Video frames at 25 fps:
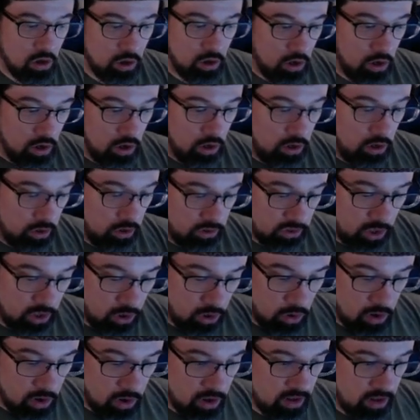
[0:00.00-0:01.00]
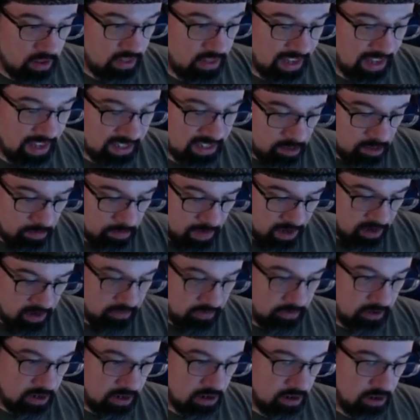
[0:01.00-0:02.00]
So that's the
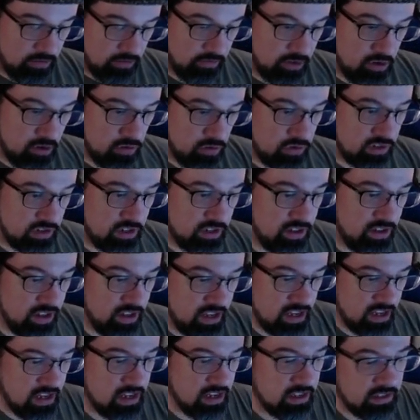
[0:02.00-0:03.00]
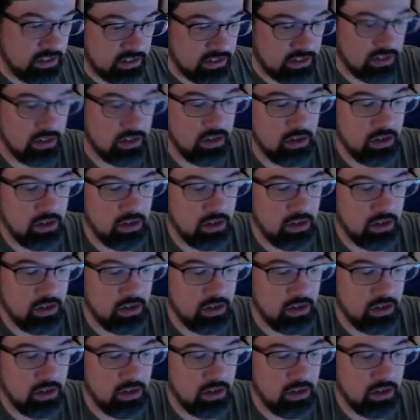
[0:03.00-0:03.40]
benefit of using these.